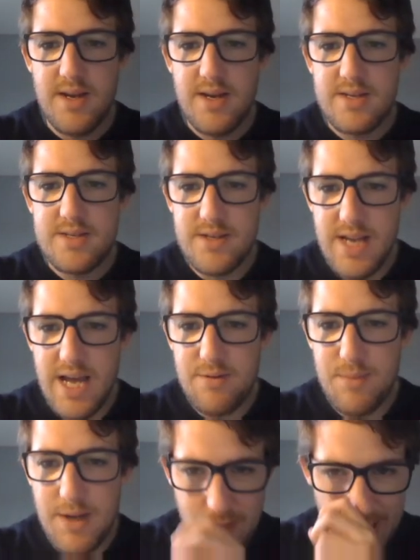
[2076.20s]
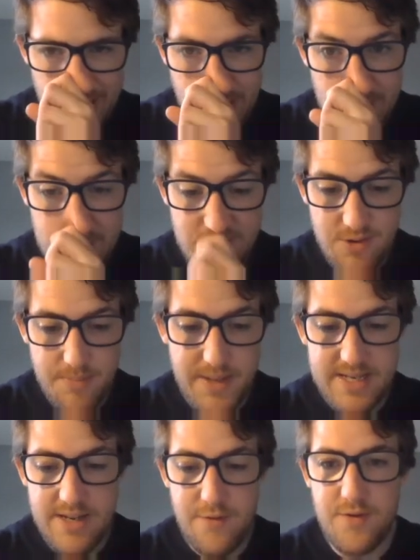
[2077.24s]
So now my values are a
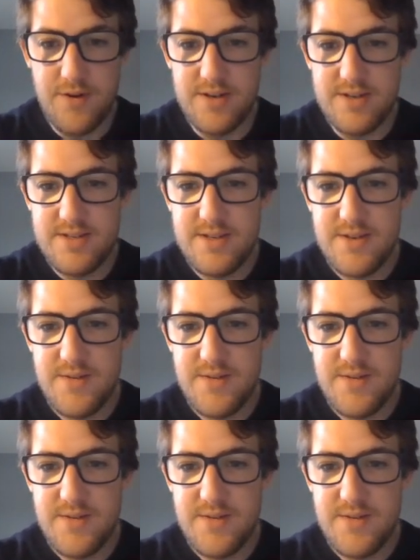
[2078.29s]
bit different.